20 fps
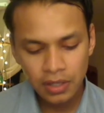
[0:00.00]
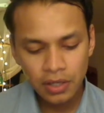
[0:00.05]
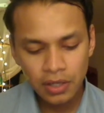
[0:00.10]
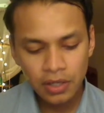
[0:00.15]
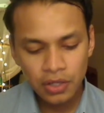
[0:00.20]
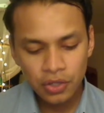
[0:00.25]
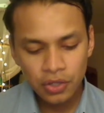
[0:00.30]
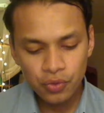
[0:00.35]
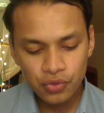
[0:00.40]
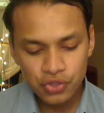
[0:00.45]

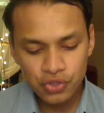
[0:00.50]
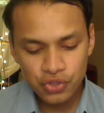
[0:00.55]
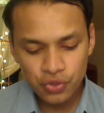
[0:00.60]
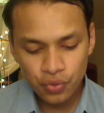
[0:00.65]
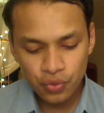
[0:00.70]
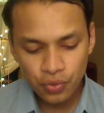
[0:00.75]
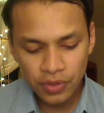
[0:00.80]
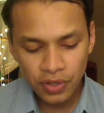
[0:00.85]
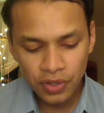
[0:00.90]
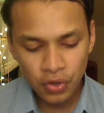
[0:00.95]
You chewed
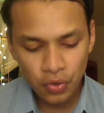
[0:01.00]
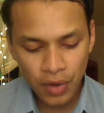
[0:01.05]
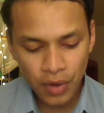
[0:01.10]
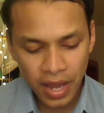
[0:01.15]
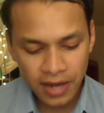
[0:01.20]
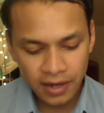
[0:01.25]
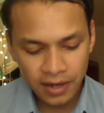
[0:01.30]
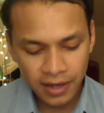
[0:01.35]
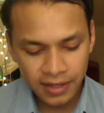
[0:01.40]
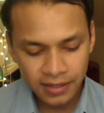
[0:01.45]
the
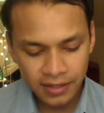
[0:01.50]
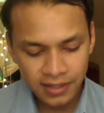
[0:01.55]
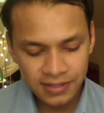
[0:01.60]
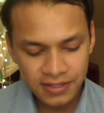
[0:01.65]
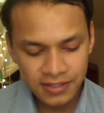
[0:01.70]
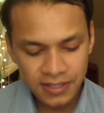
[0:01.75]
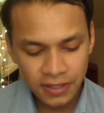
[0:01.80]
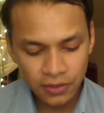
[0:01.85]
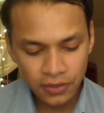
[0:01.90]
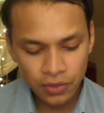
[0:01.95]
granite
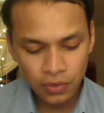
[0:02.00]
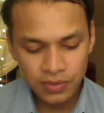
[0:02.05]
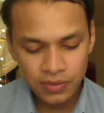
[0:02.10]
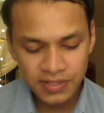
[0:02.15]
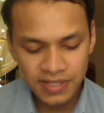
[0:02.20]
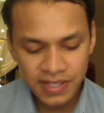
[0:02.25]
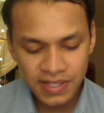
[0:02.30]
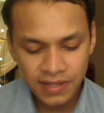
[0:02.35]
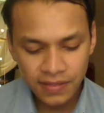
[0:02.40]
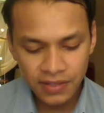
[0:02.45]
until your
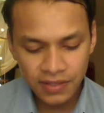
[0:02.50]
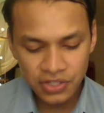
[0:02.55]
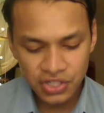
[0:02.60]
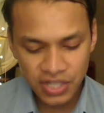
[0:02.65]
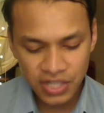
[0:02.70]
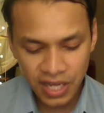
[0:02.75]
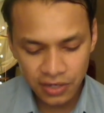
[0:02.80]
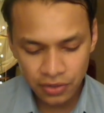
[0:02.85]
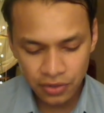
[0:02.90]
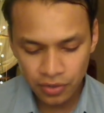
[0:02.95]
teeth
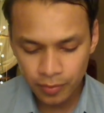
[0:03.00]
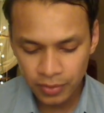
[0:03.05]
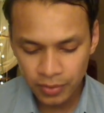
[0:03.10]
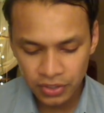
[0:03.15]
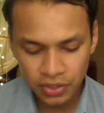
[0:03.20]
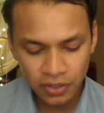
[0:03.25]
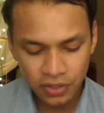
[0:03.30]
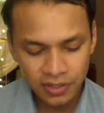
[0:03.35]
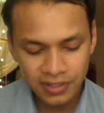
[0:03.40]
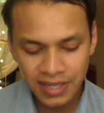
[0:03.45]
shattered but
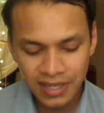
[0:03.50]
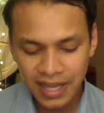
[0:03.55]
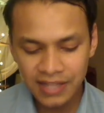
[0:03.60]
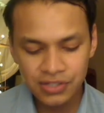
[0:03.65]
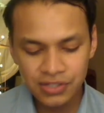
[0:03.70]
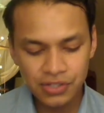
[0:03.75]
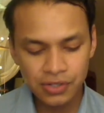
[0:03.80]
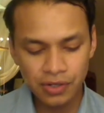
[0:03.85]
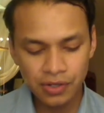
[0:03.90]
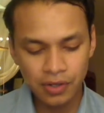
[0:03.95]
couldn't
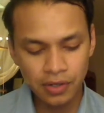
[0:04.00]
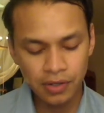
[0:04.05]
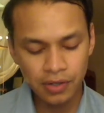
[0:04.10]
answer.